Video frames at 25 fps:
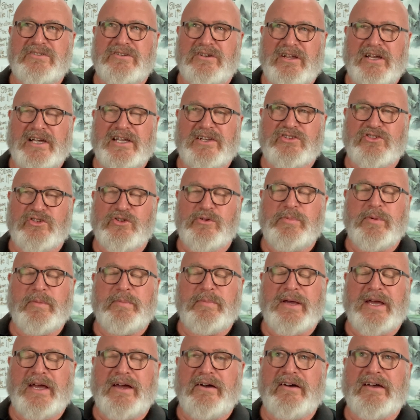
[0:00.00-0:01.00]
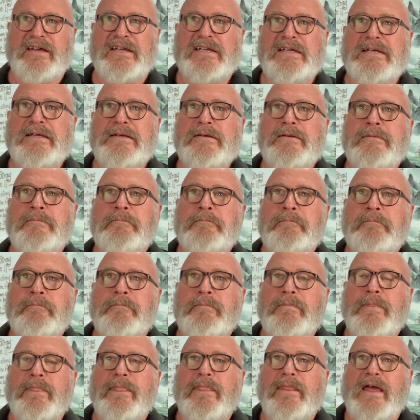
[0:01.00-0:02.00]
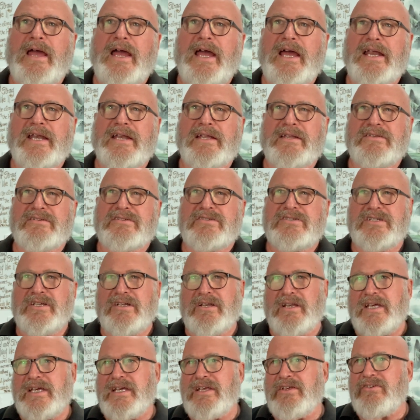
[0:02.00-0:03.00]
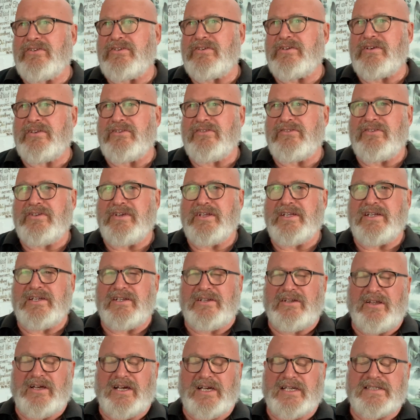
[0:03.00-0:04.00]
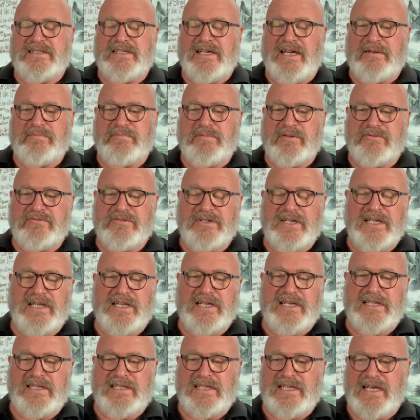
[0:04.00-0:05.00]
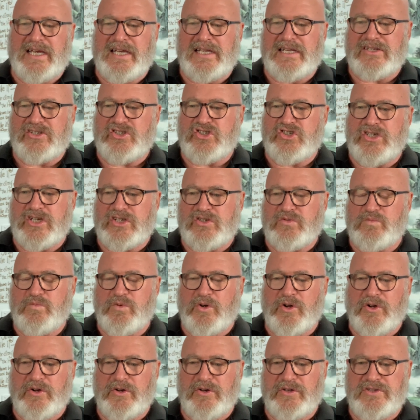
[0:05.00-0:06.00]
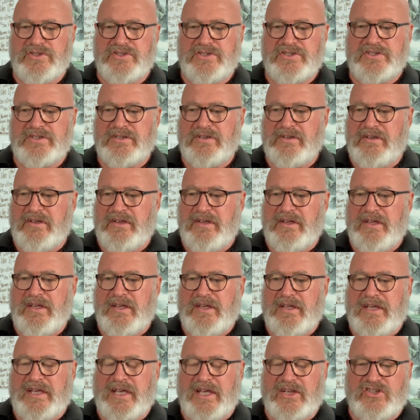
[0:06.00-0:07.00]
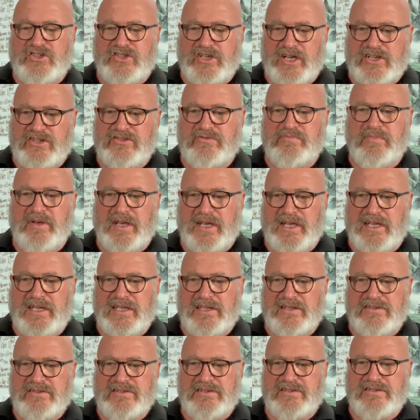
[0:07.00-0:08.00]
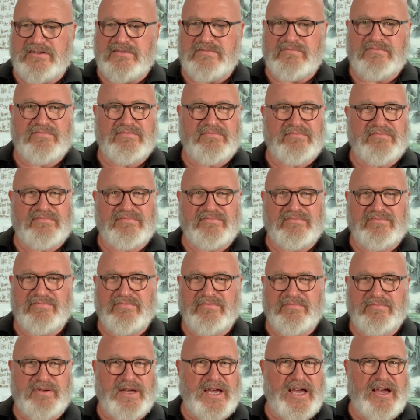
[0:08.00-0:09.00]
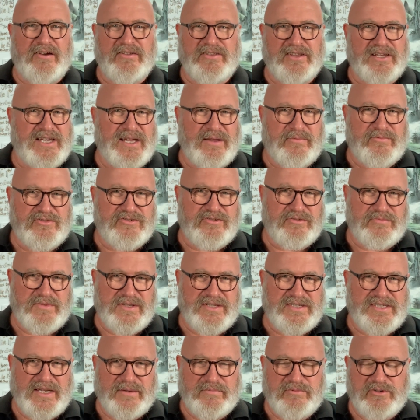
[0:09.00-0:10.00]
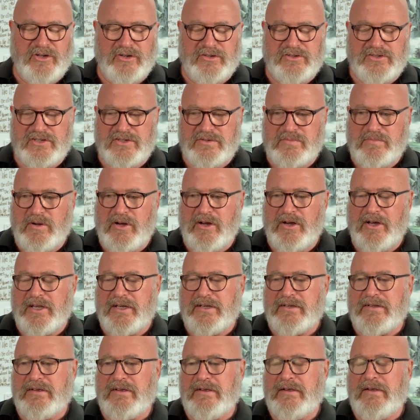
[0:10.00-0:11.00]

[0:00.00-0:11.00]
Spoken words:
sort of like a superpower, and it still is considered like that, but really in the end it's just words. It just means power that comes from the subconscious mind.